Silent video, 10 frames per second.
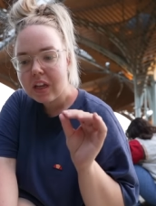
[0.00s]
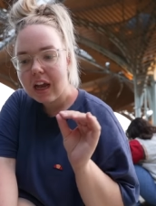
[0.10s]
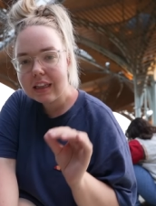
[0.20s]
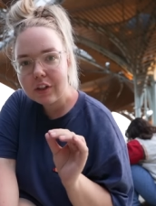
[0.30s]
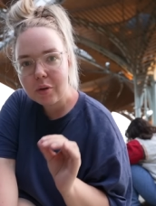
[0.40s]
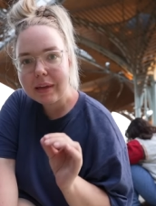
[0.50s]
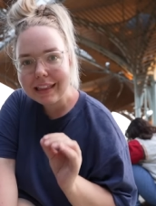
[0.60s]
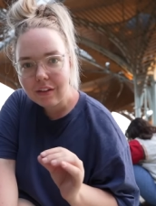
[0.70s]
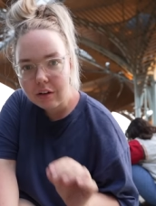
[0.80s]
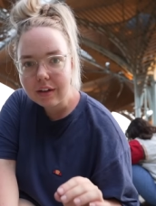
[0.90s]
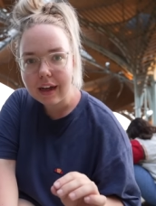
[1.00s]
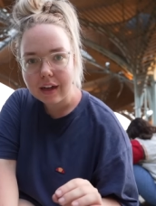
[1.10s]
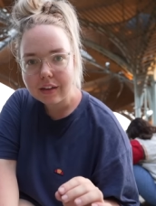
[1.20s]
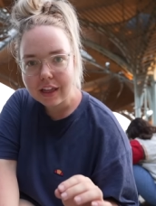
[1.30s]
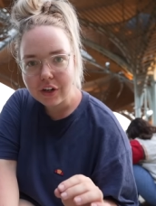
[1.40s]
a little bit longer
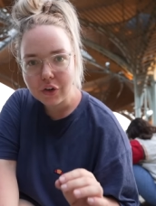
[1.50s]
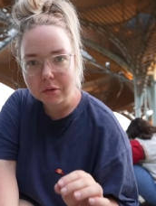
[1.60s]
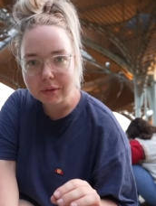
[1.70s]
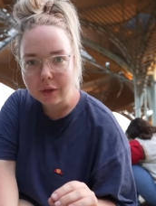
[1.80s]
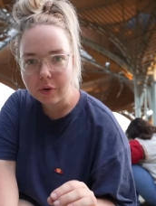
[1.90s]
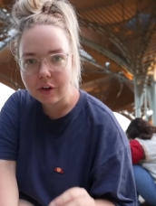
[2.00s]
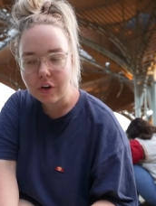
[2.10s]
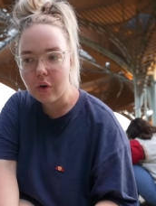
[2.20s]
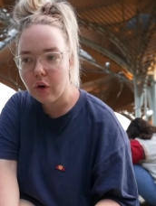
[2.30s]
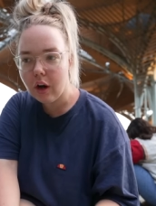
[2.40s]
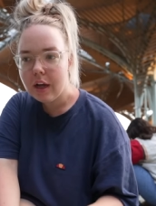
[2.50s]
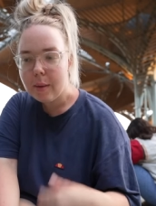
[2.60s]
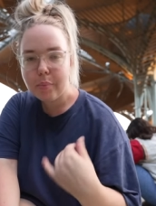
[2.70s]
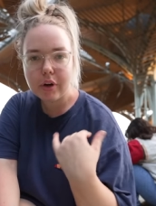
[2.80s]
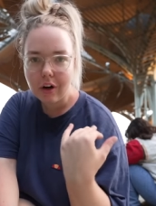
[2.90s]
than you normally would or
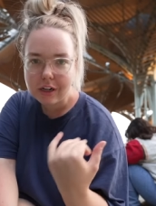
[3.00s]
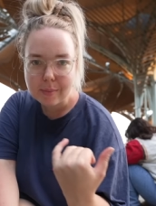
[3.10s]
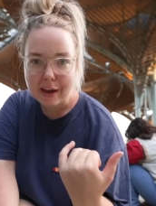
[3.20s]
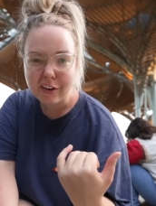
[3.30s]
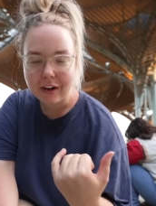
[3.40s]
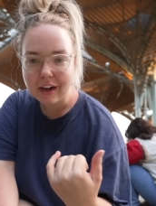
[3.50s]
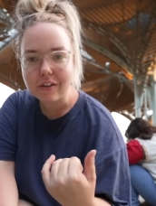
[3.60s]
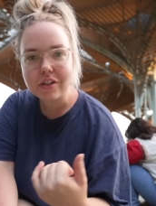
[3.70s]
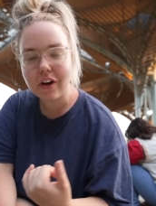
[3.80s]
put it on in the background,